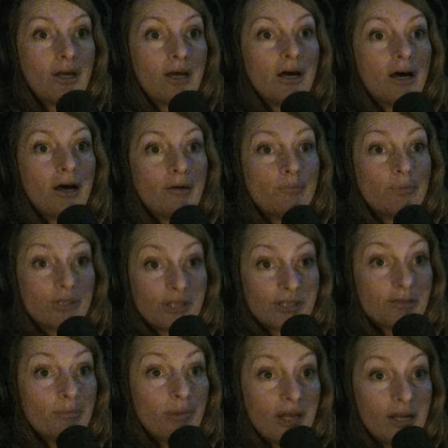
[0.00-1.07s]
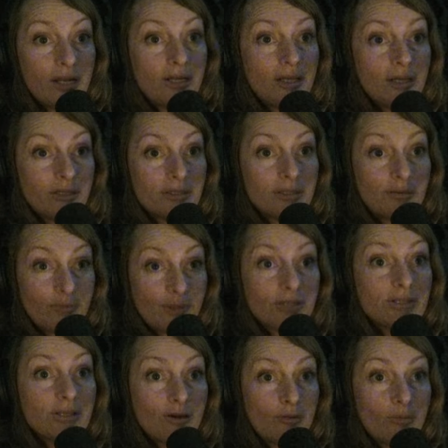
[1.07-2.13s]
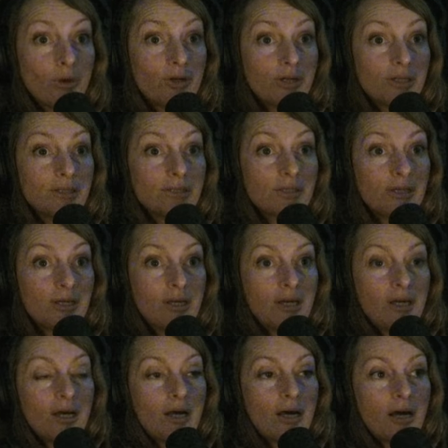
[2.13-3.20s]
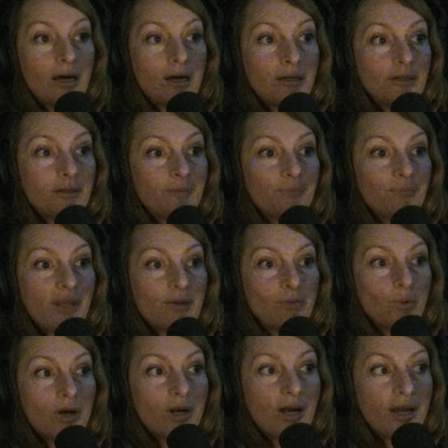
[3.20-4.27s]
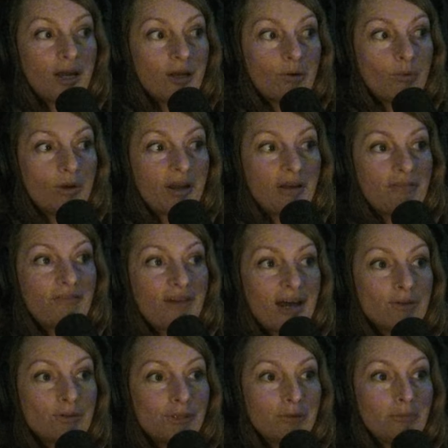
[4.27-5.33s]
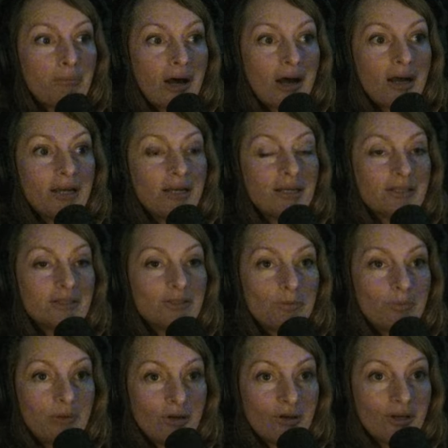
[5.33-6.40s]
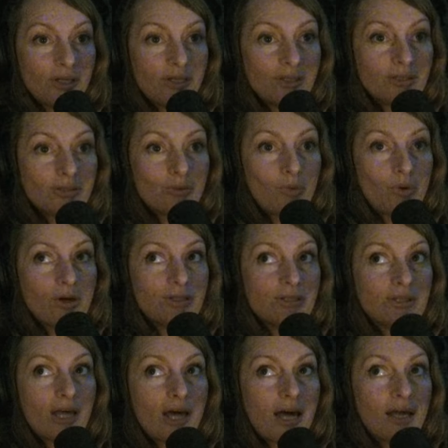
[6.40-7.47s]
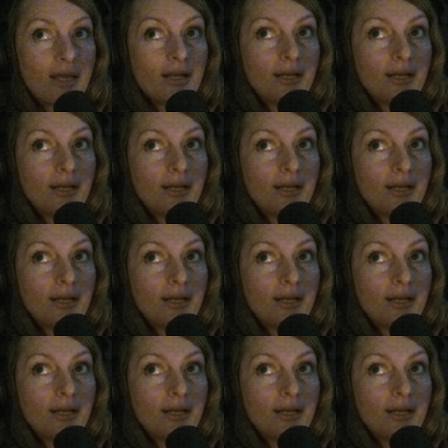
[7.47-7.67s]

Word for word: um, participated in some of the ceremonies um, and what I what I found in my experience was that